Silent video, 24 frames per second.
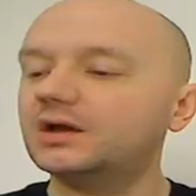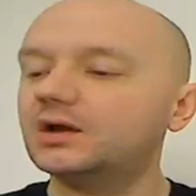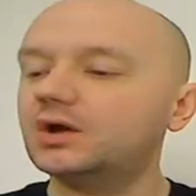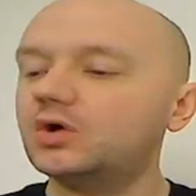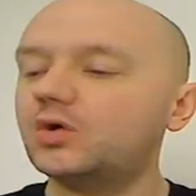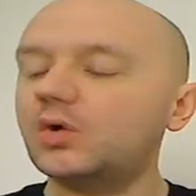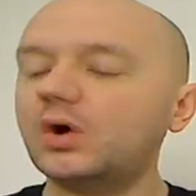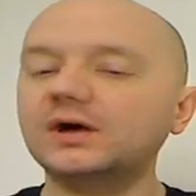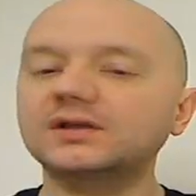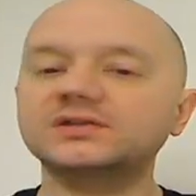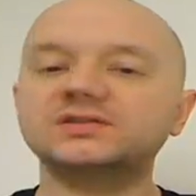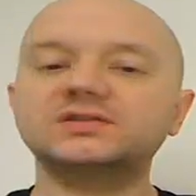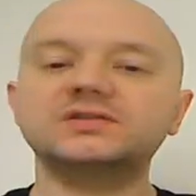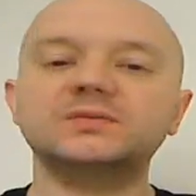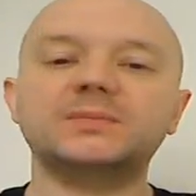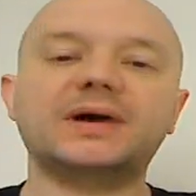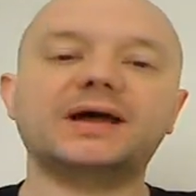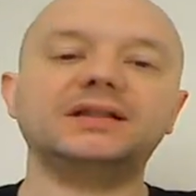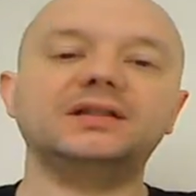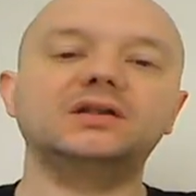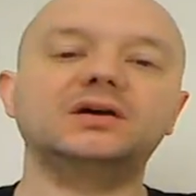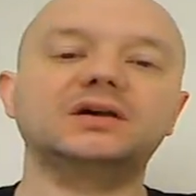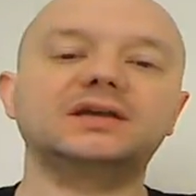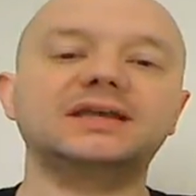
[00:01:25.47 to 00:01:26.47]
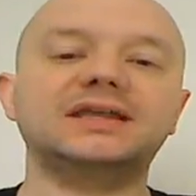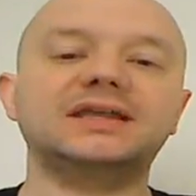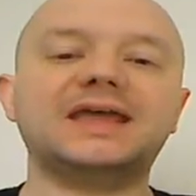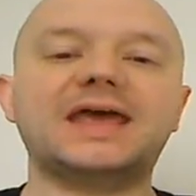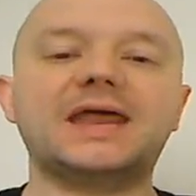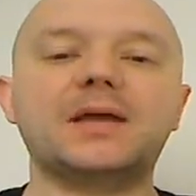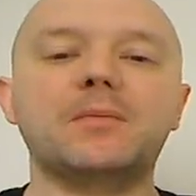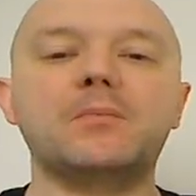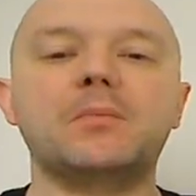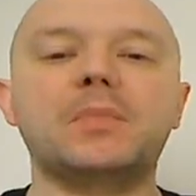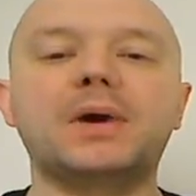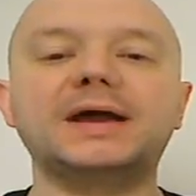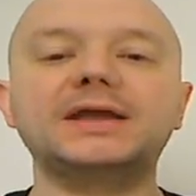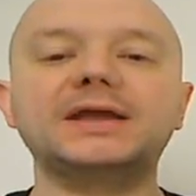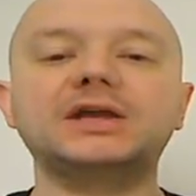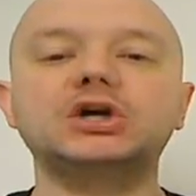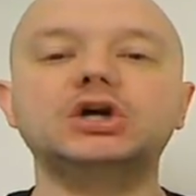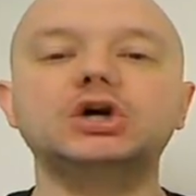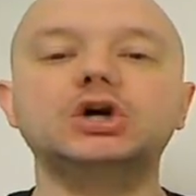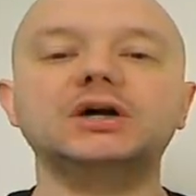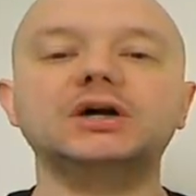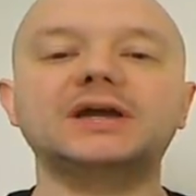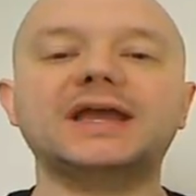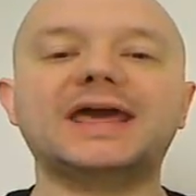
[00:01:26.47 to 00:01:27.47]
Who else am I looking at? Mike
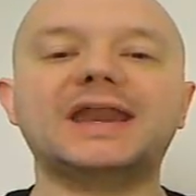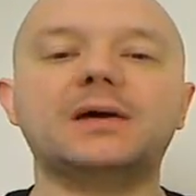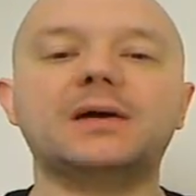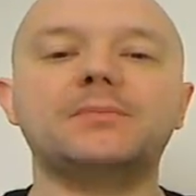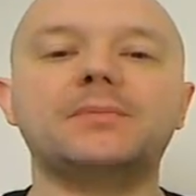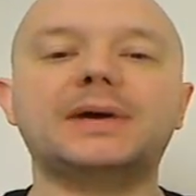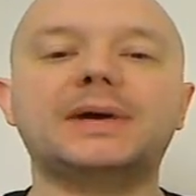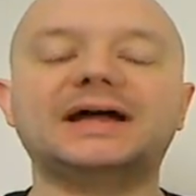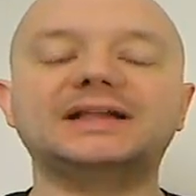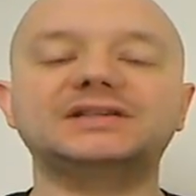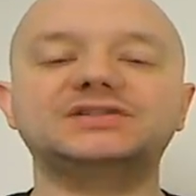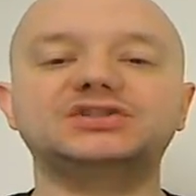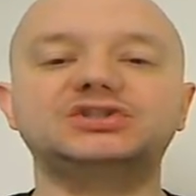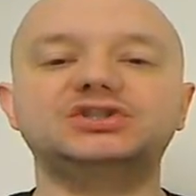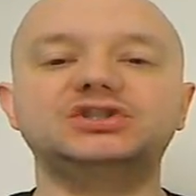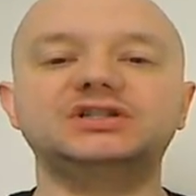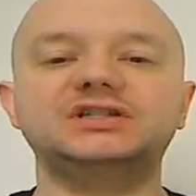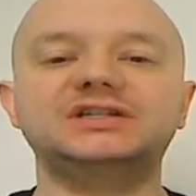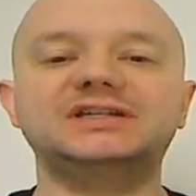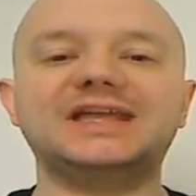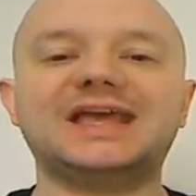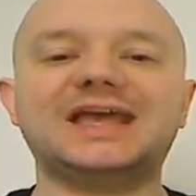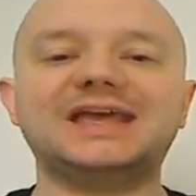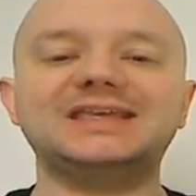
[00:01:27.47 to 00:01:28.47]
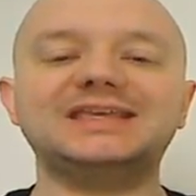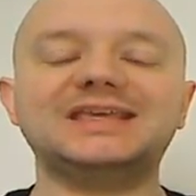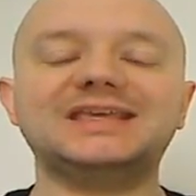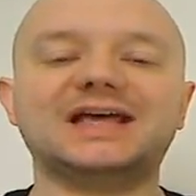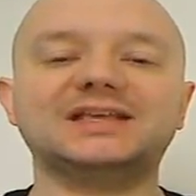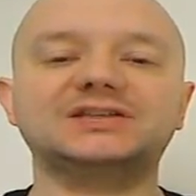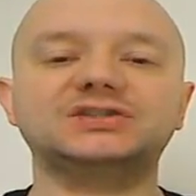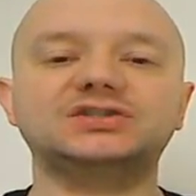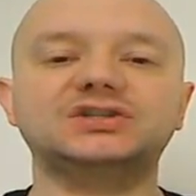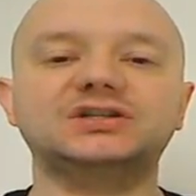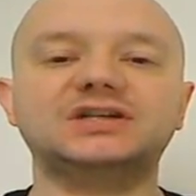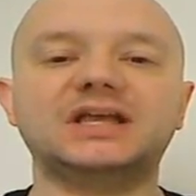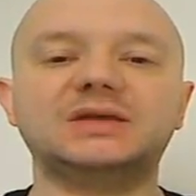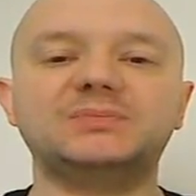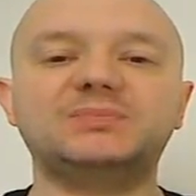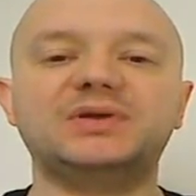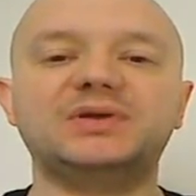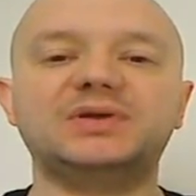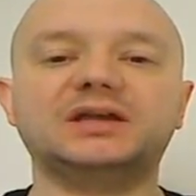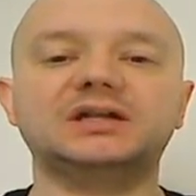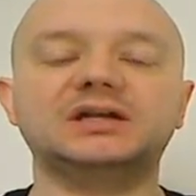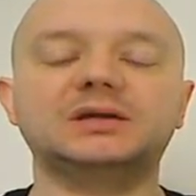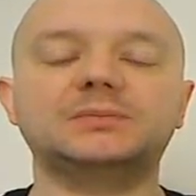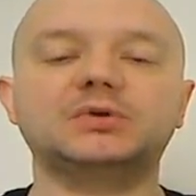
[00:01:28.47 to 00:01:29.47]
Cook had a monster day yesterday,
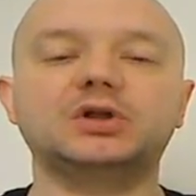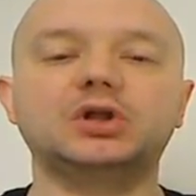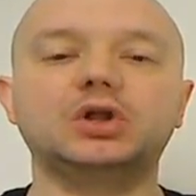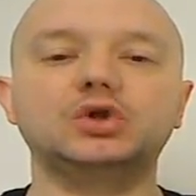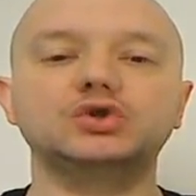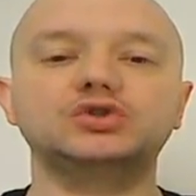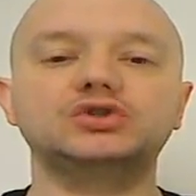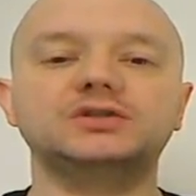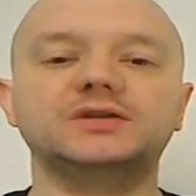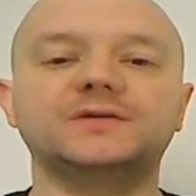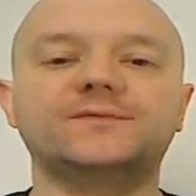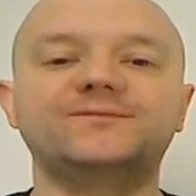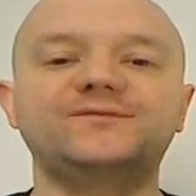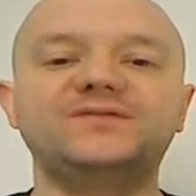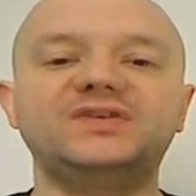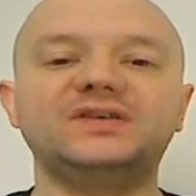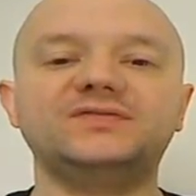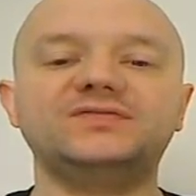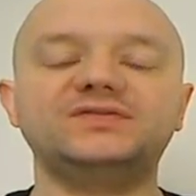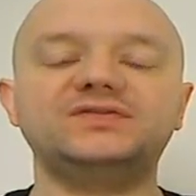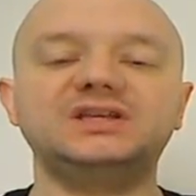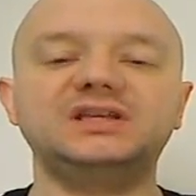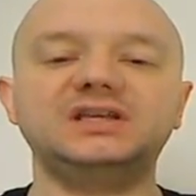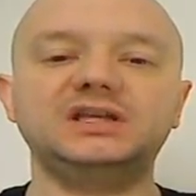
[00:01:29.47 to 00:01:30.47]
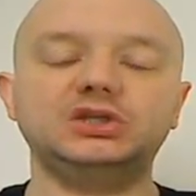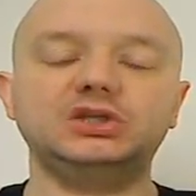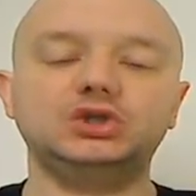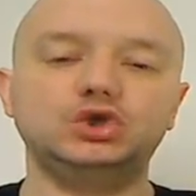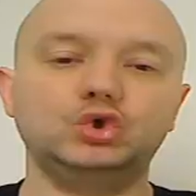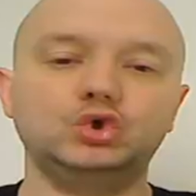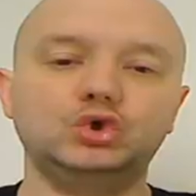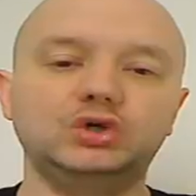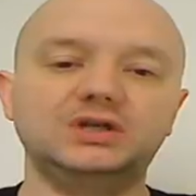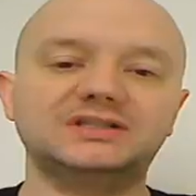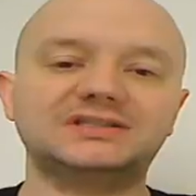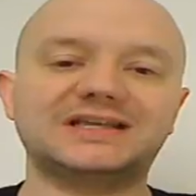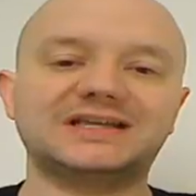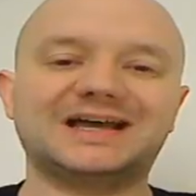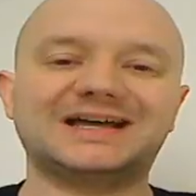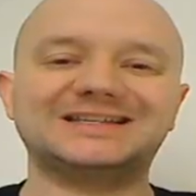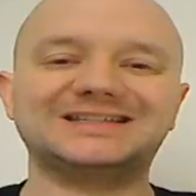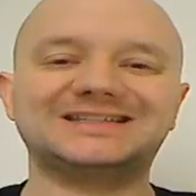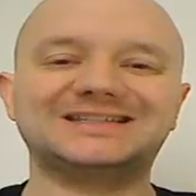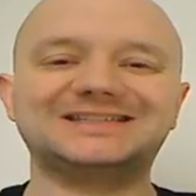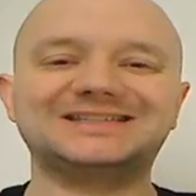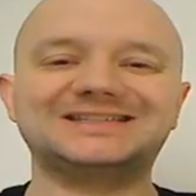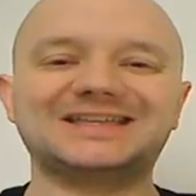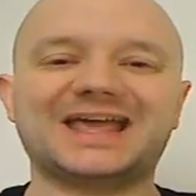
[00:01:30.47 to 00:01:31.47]
picking up close to 15 units on
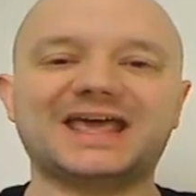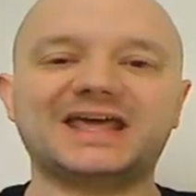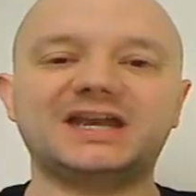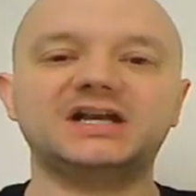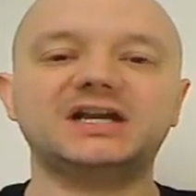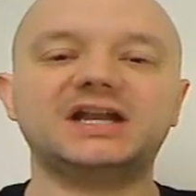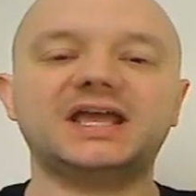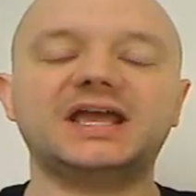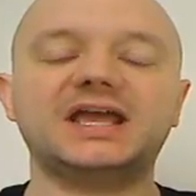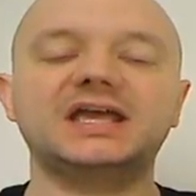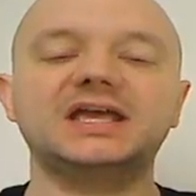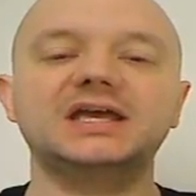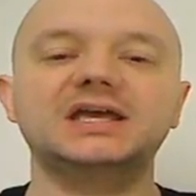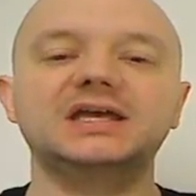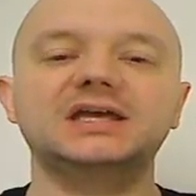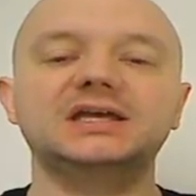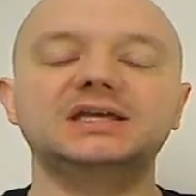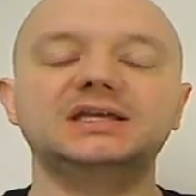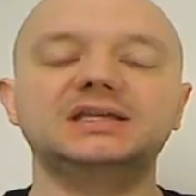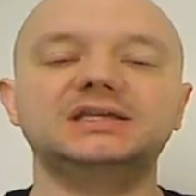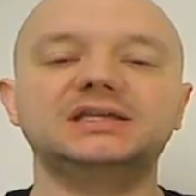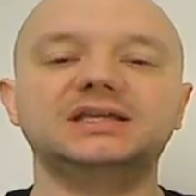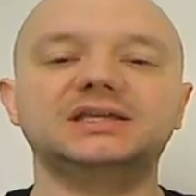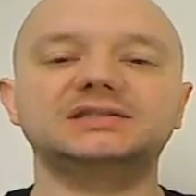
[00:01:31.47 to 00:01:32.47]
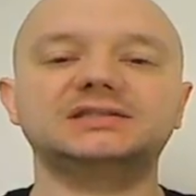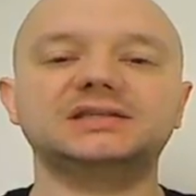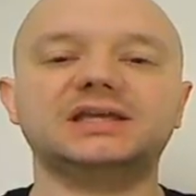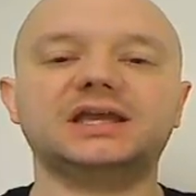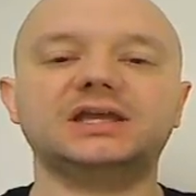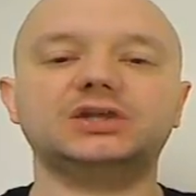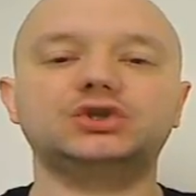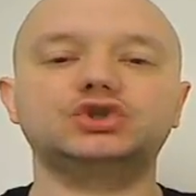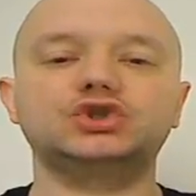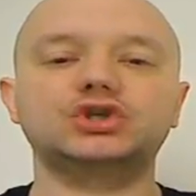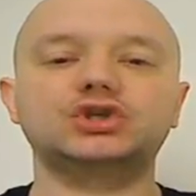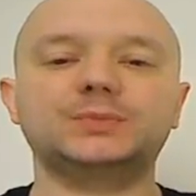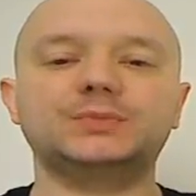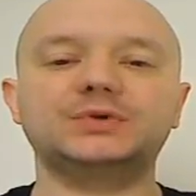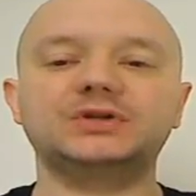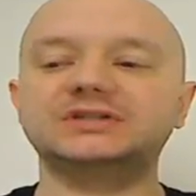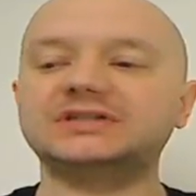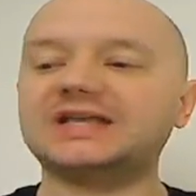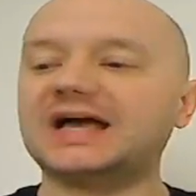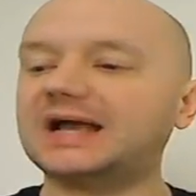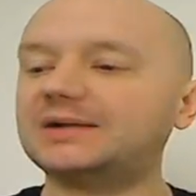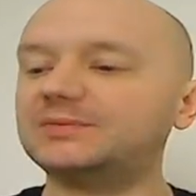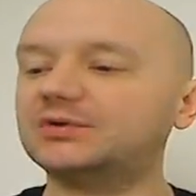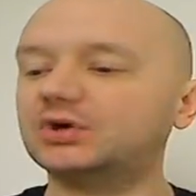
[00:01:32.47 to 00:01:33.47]
Saturday. He has a triple
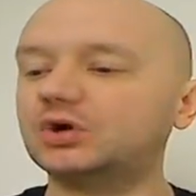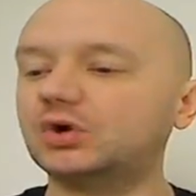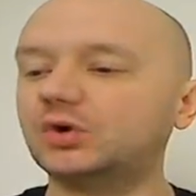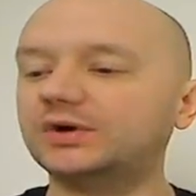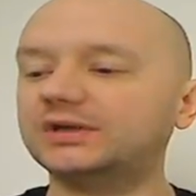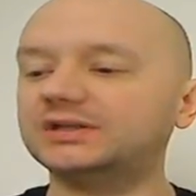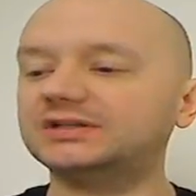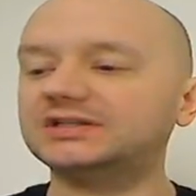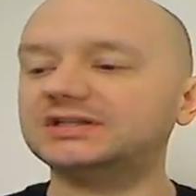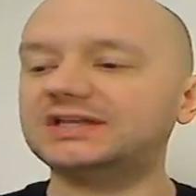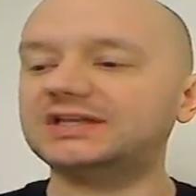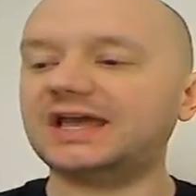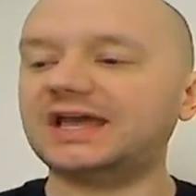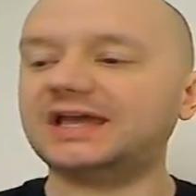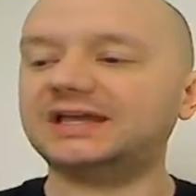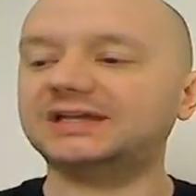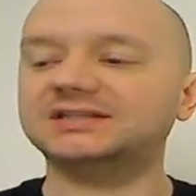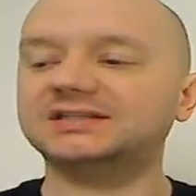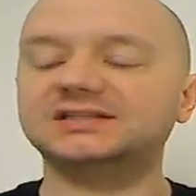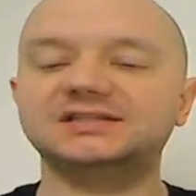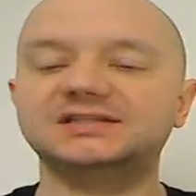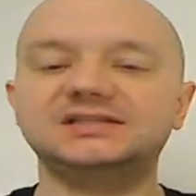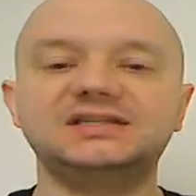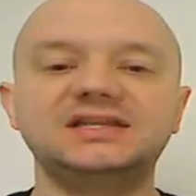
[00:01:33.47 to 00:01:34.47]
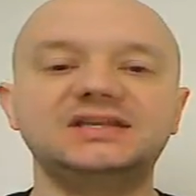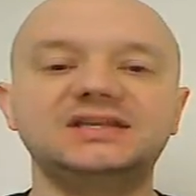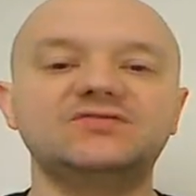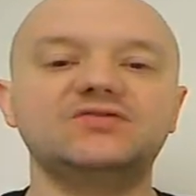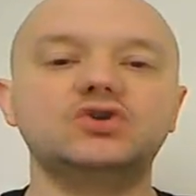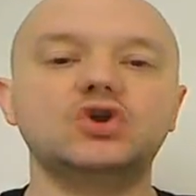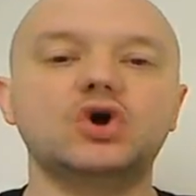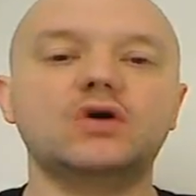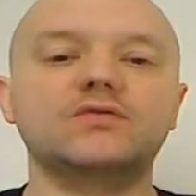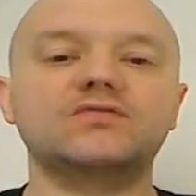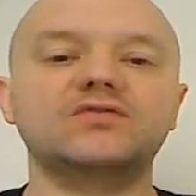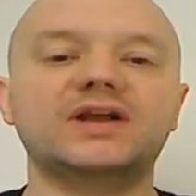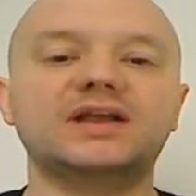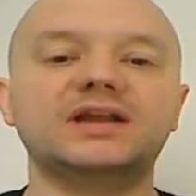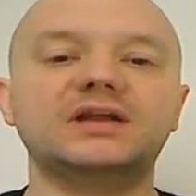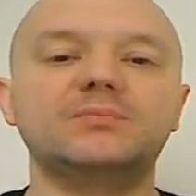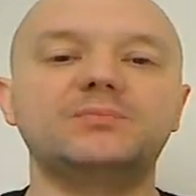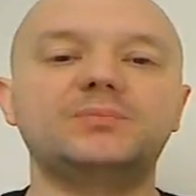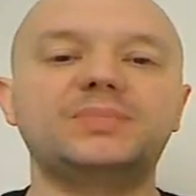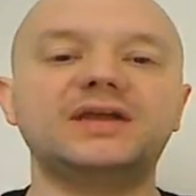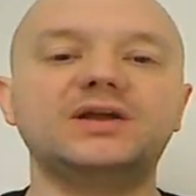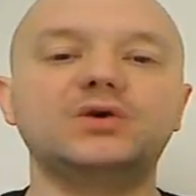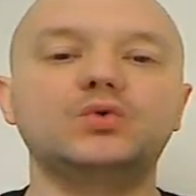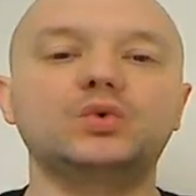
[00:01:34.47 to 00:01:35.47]
dimer going today. And Steven Nova had a
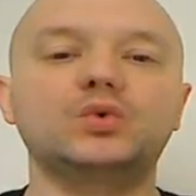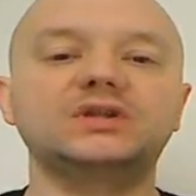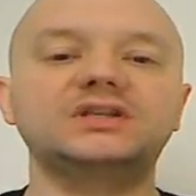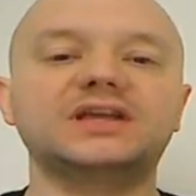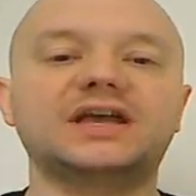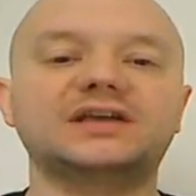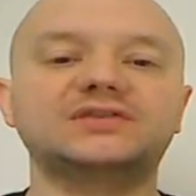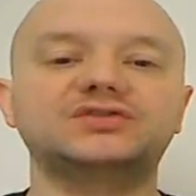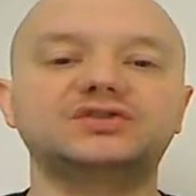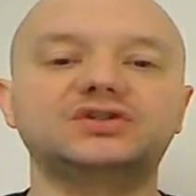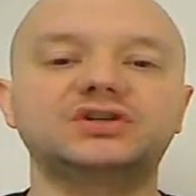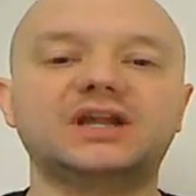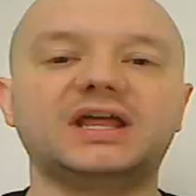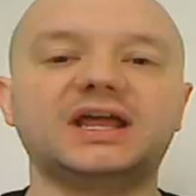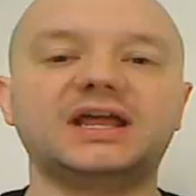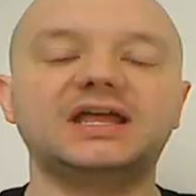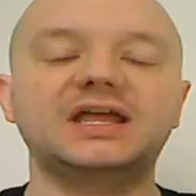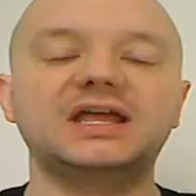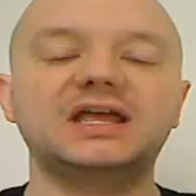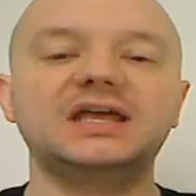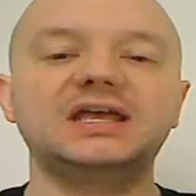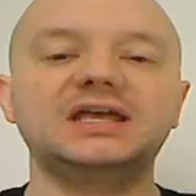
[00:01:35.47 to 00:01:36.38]
big win yesterday.